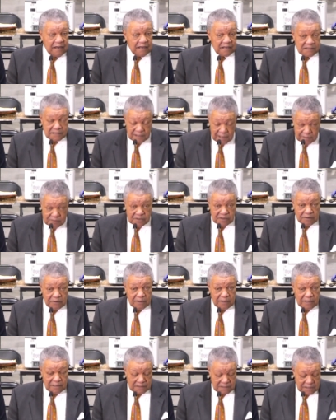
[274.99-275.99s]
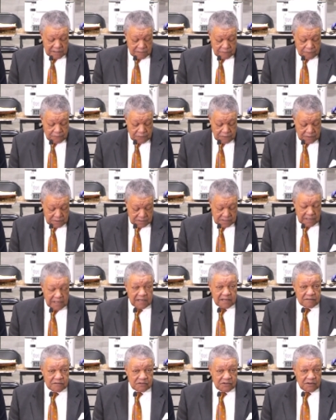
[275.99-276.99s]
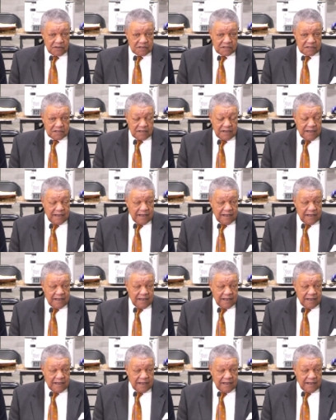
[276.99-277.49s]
and subsequently the, for the state of Georgia